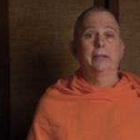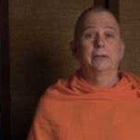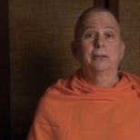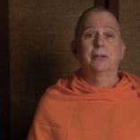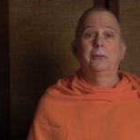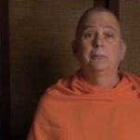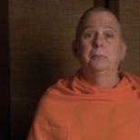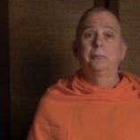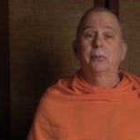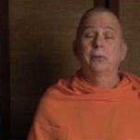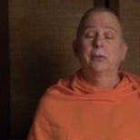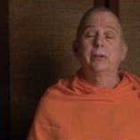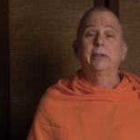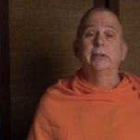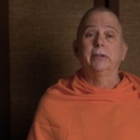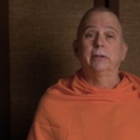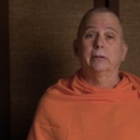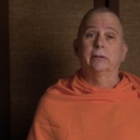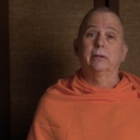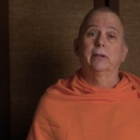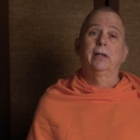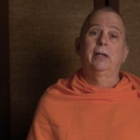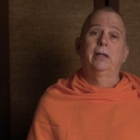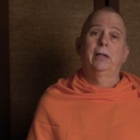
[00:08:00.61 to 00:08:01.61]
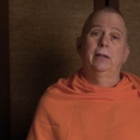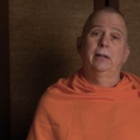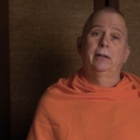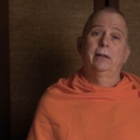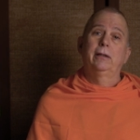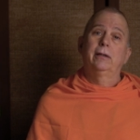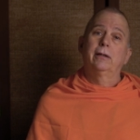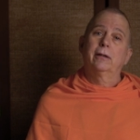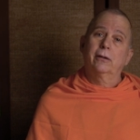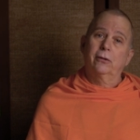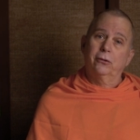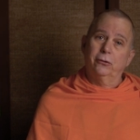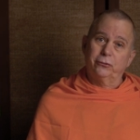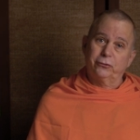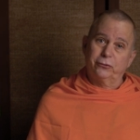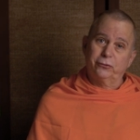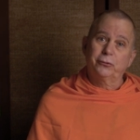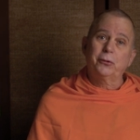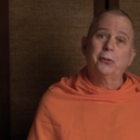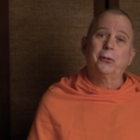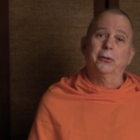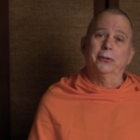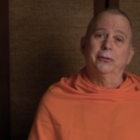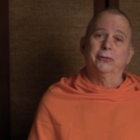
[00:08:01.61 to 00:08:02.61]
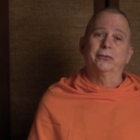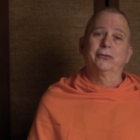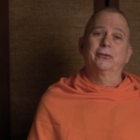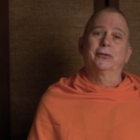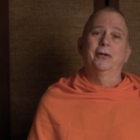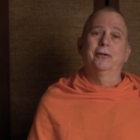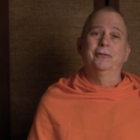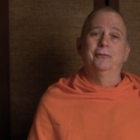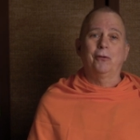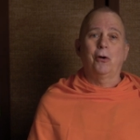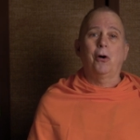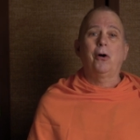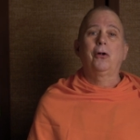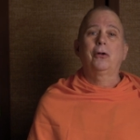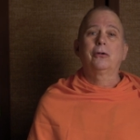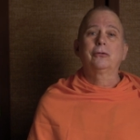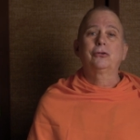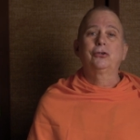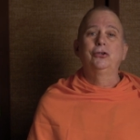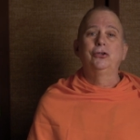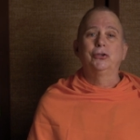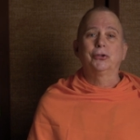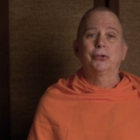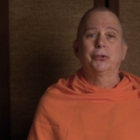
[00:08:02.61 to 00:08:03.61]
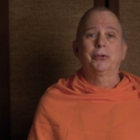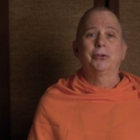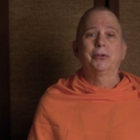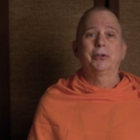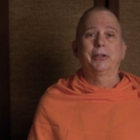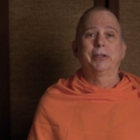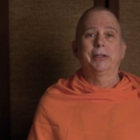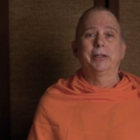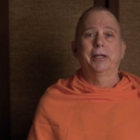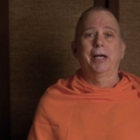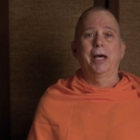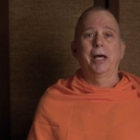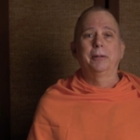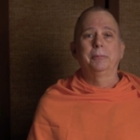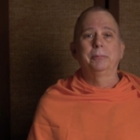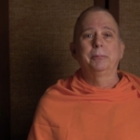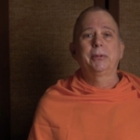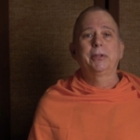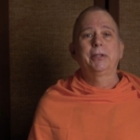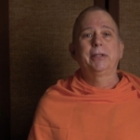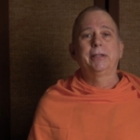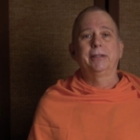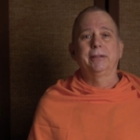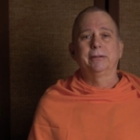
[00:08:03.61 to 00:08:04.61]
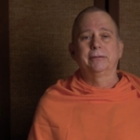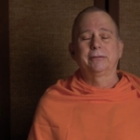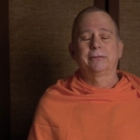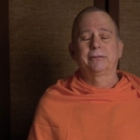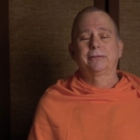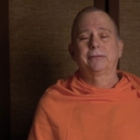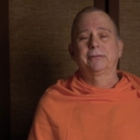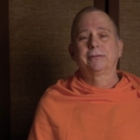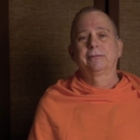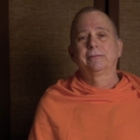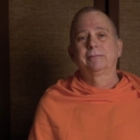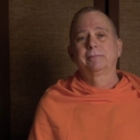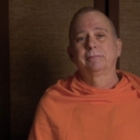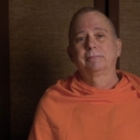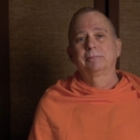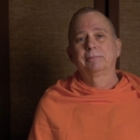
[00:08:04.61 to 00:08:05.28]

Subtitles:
and complete, the source of all joy and peace.